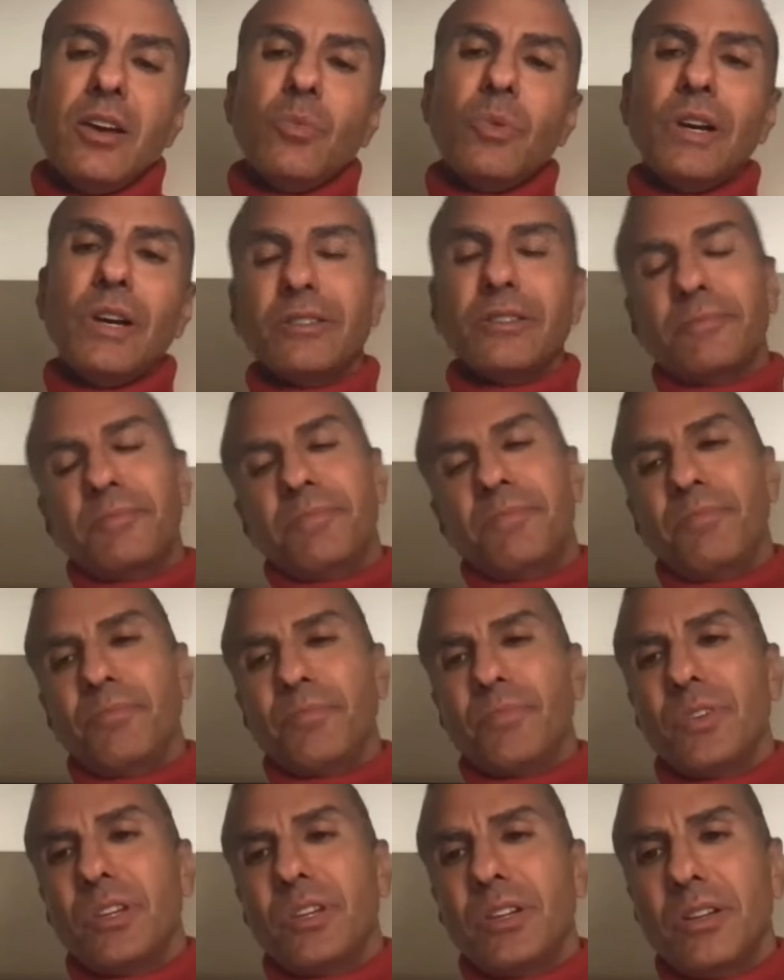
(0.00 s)
Well,
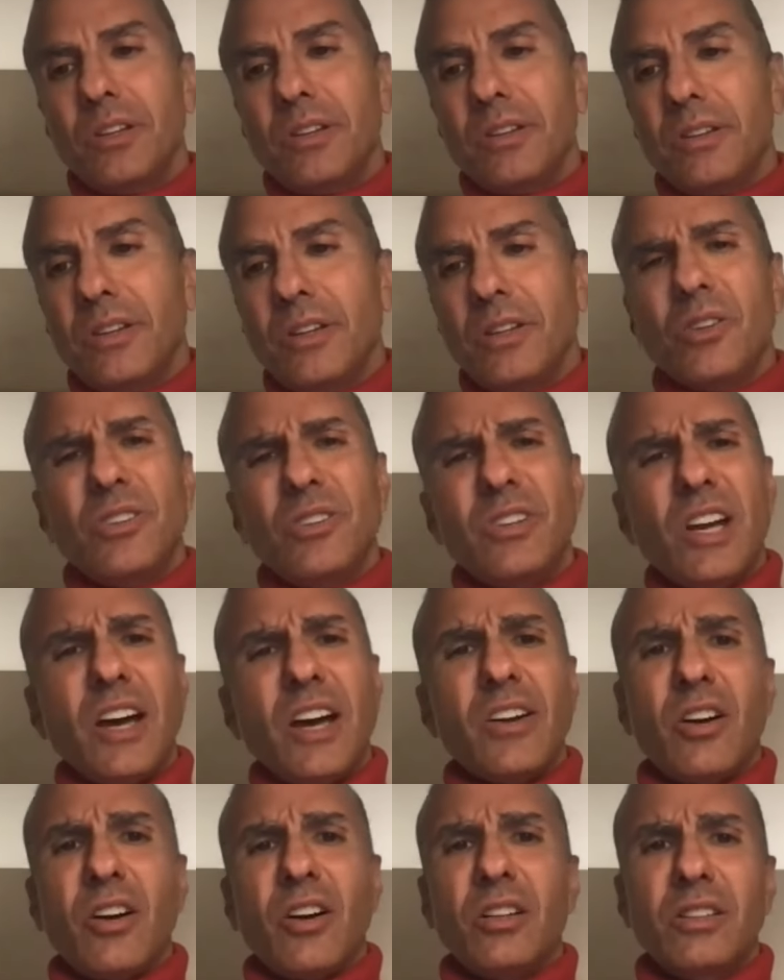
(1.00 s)
you know,
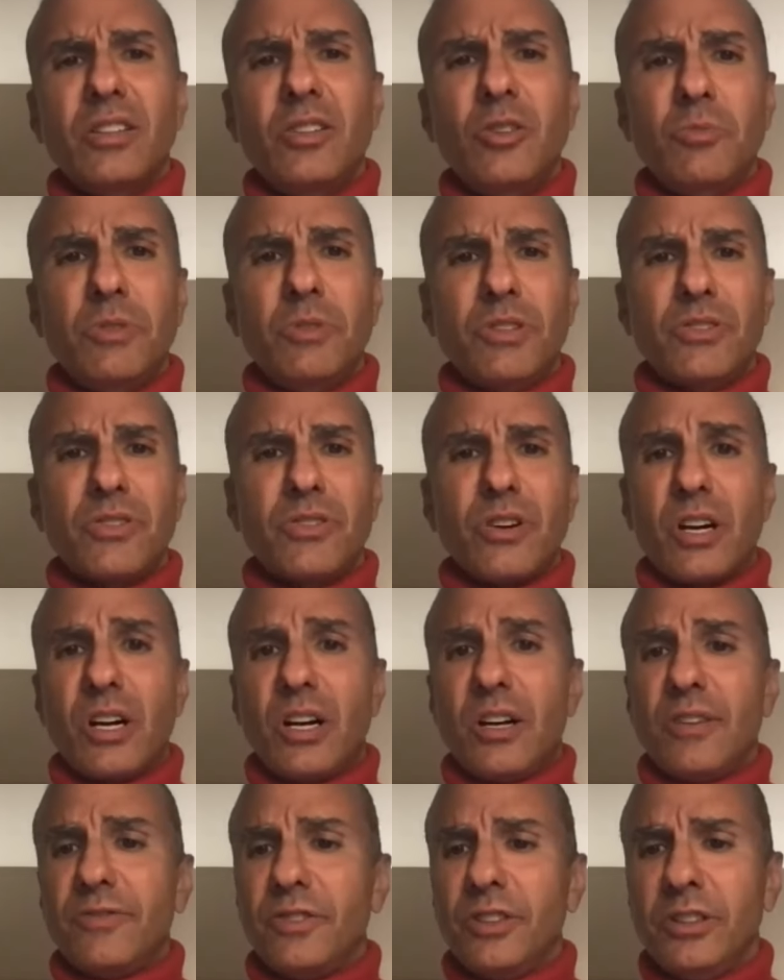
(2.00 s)
not all humans are
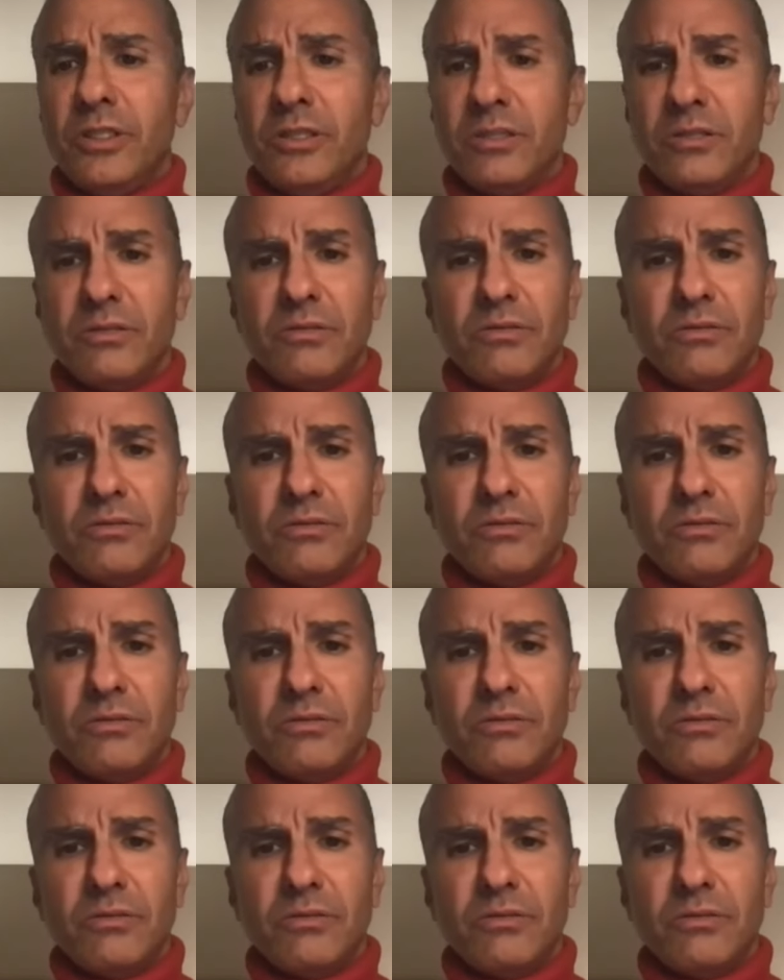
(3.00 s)
awful.